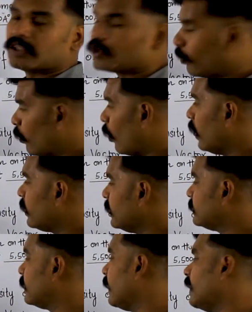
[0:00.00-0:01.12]
So what
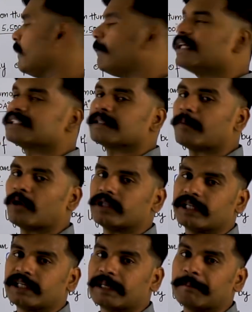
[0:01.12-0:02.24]
is there depends upon
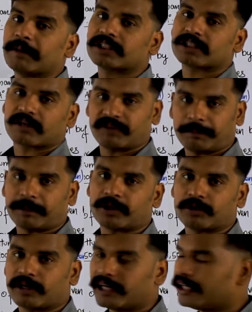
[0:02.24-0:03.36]
the temperature of that
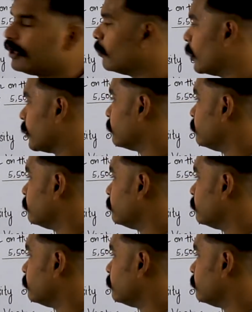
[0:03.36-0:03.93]
particular heated body.